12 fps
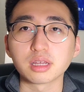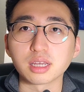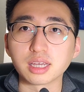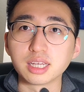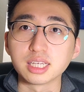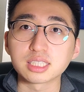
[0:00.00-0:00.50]

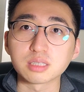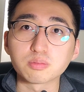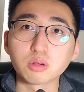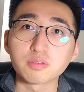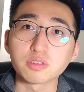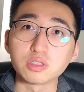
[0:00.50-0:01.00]
It is
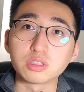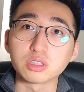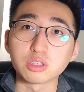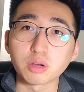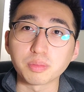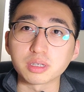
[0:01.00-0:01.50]
important for you to
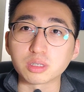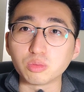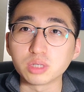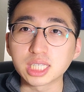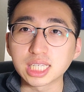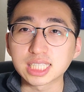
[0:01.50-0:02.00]
know about your
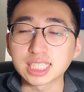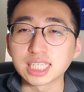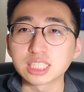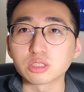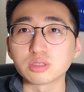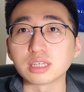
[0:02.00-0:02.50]
weaknesses
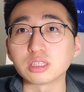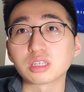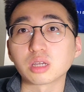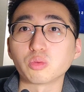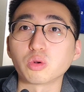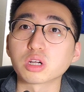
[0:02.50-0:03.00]
so that you
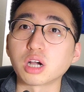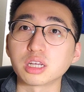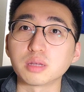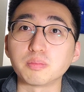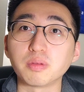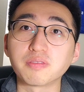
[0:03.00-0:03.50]
can work on
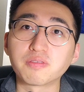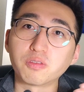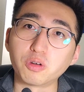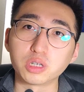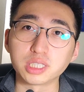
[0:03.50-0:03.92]
it before the